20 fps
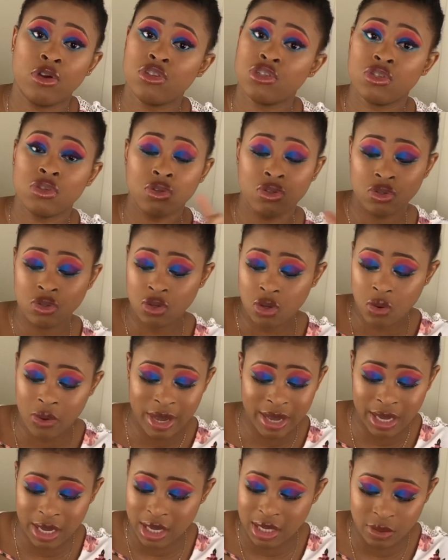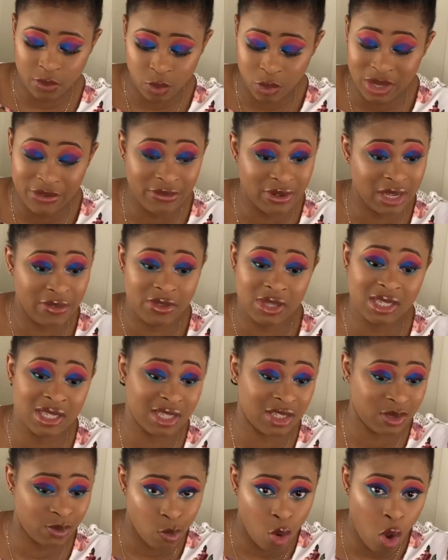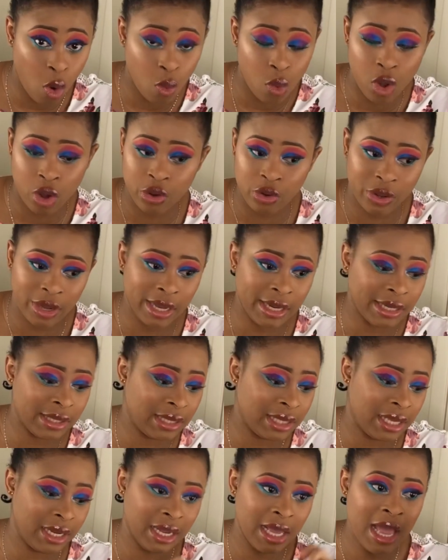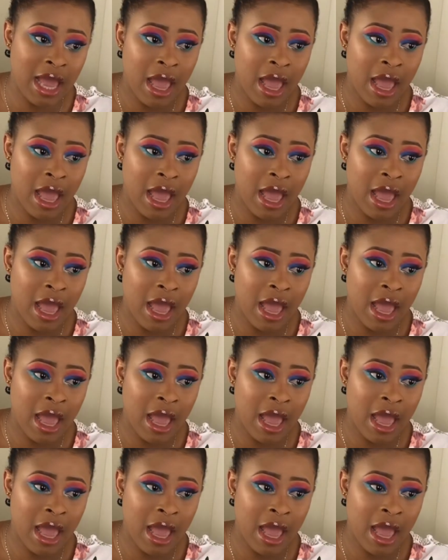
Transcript: So do go ahead, even if this is a small one or anything.